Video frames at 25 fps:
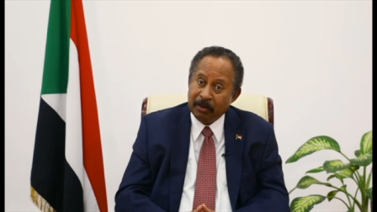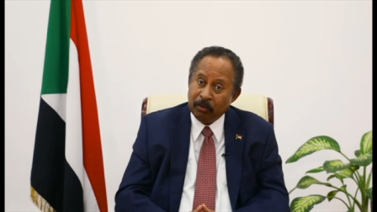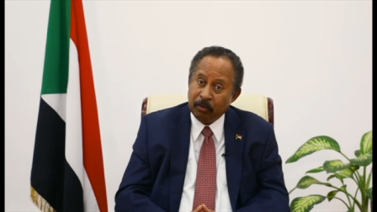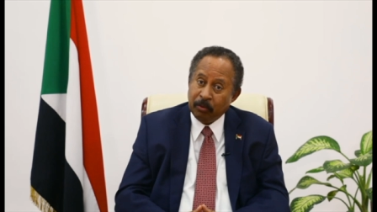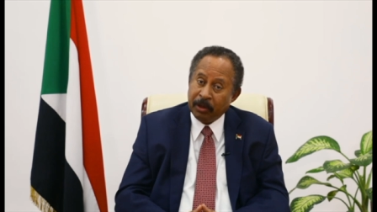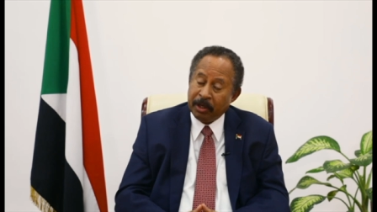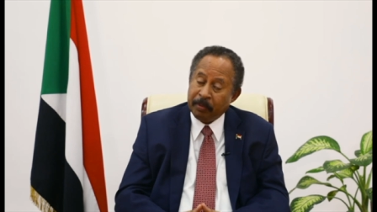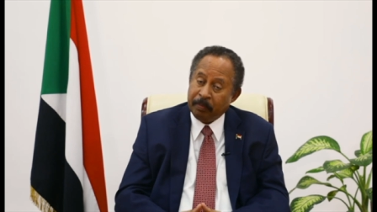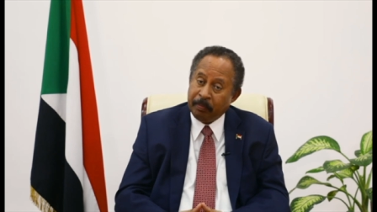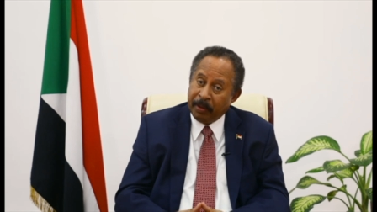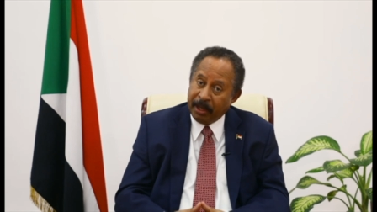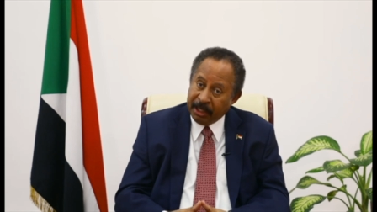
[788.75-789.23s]

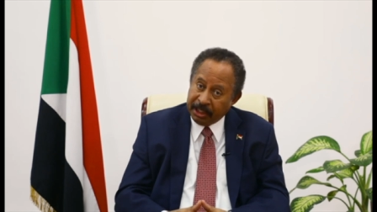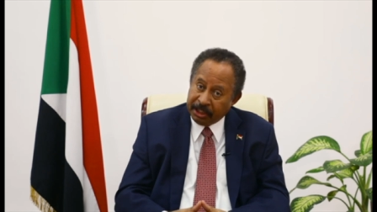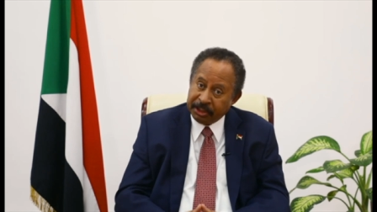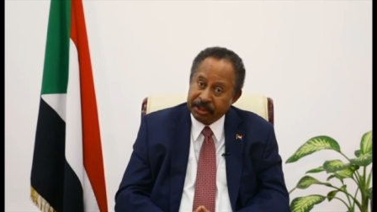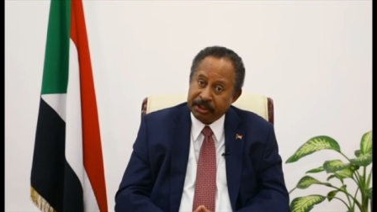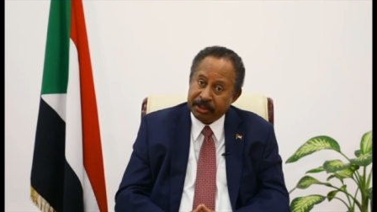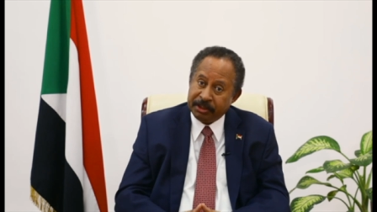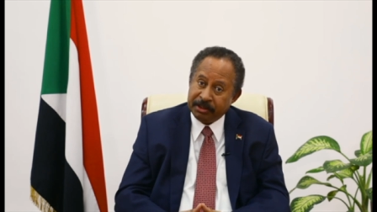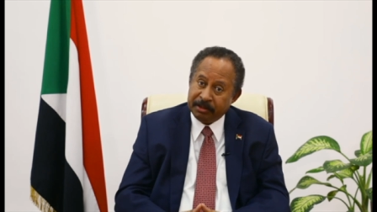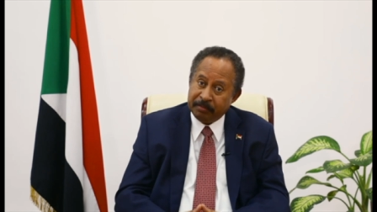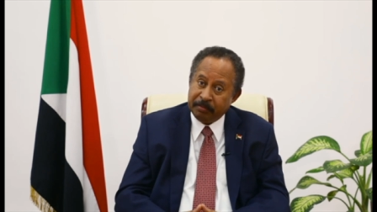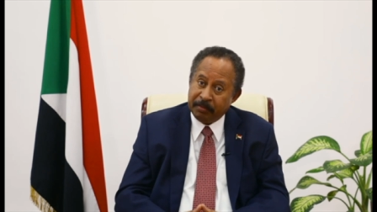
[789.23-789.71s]
were
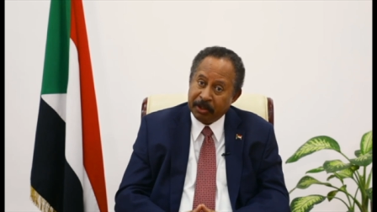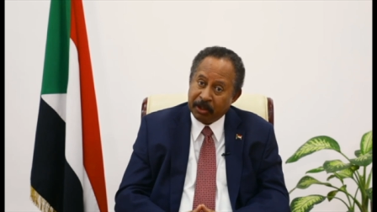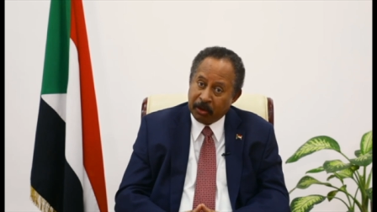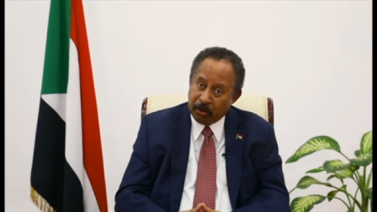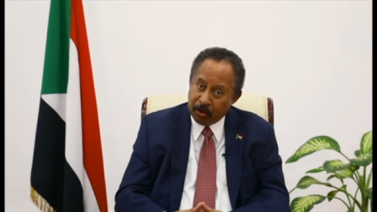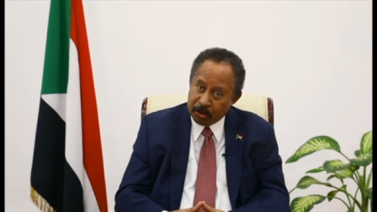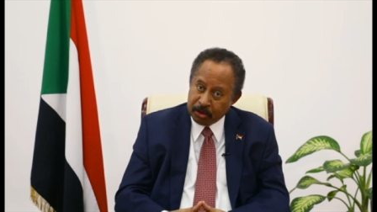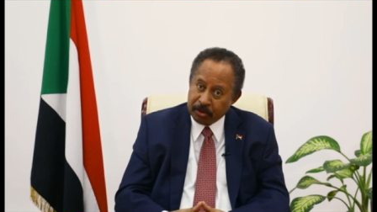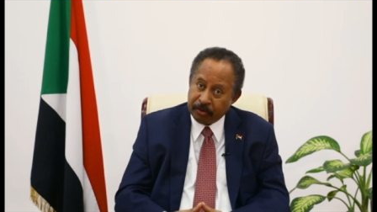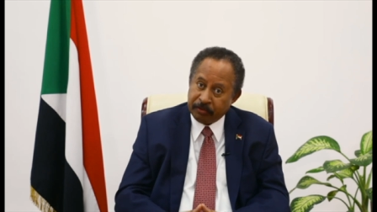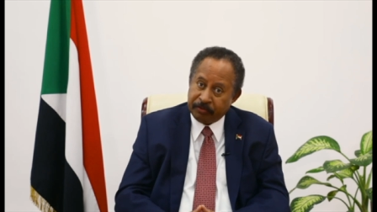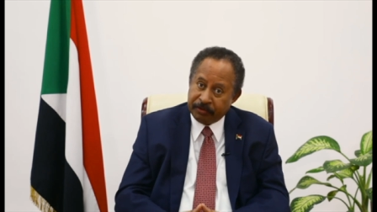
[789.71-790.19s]
punished
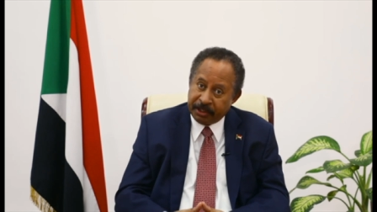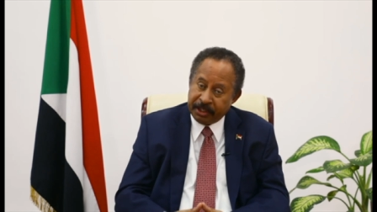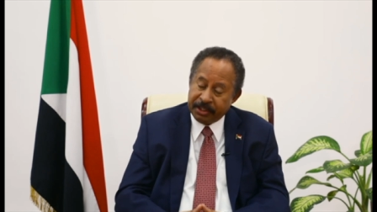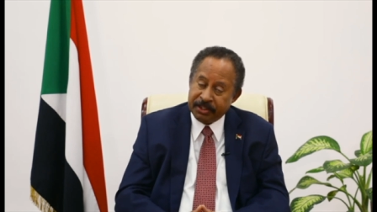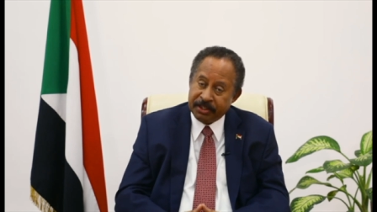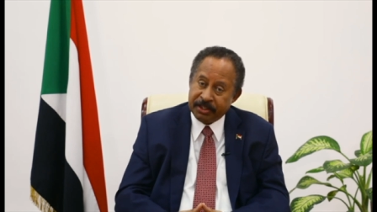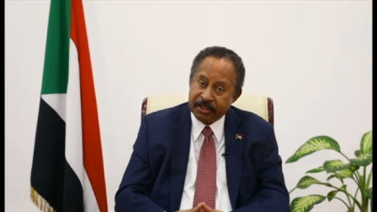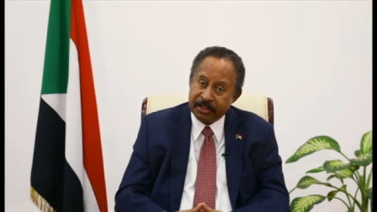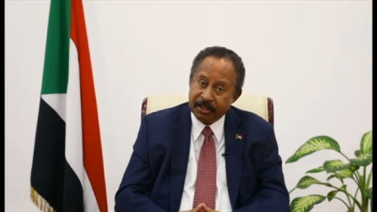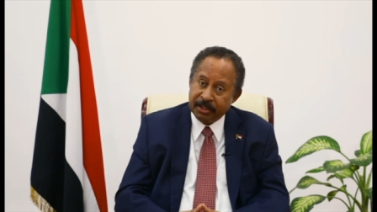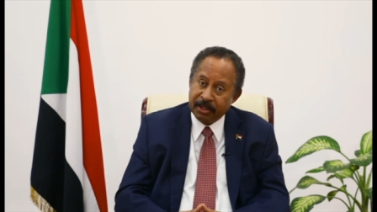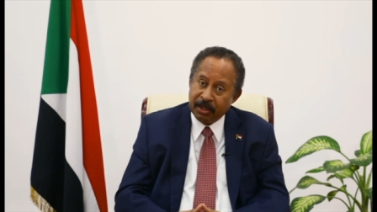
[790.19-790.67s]
because of
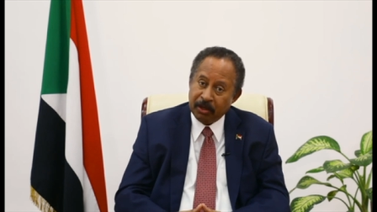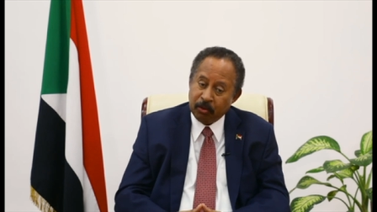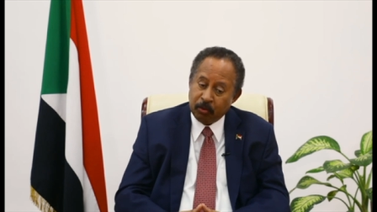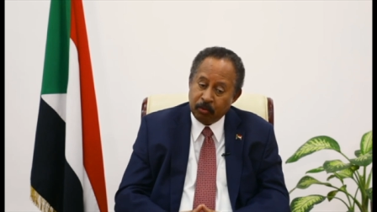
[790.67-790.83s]
this.